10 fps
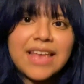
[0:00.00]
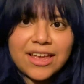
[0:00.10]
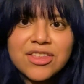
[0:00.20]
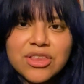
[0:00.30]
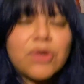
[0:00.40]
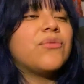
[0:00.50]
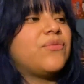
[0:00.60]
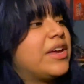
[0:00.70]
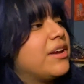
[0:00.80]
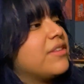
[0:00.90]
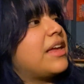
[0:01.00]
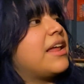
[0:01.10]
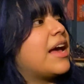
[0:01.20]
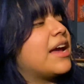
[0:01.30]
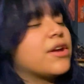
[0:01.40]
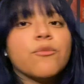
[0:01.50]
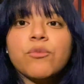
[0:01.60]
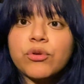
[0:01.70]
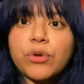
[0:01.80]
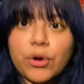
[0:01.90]
Death Note figure that I
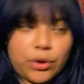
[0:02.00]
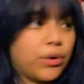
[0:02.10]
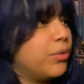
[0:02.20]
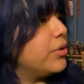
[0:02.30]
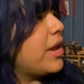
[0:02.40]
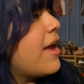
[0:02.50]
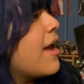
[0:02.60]
will own.